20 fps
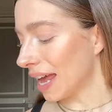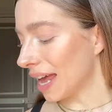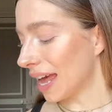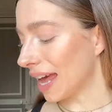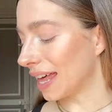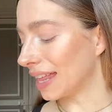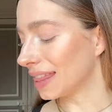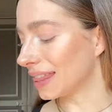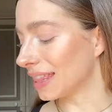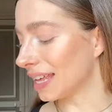
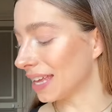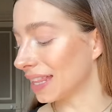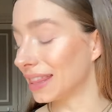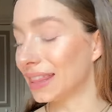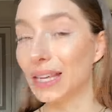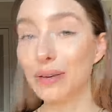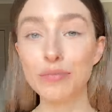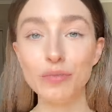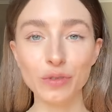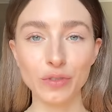And then
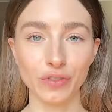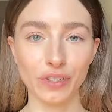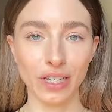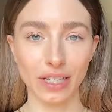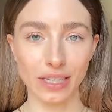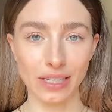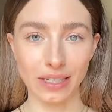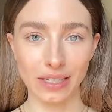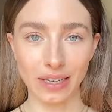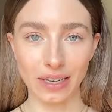they moved
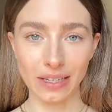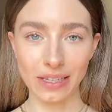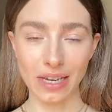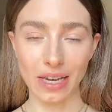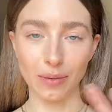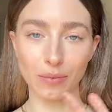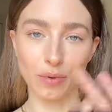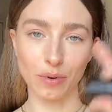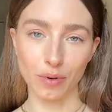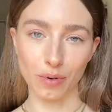us a
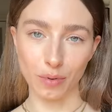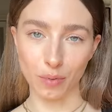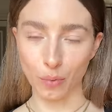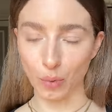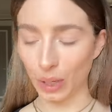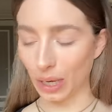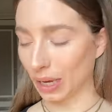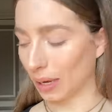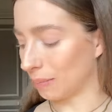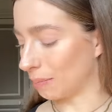table
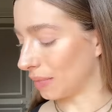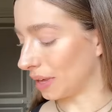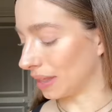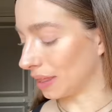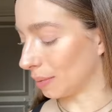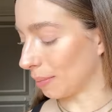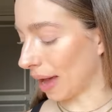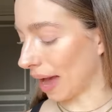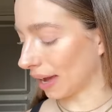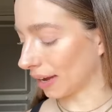way in
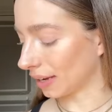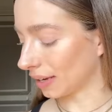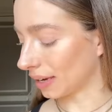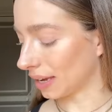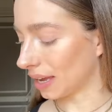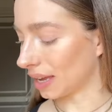the back.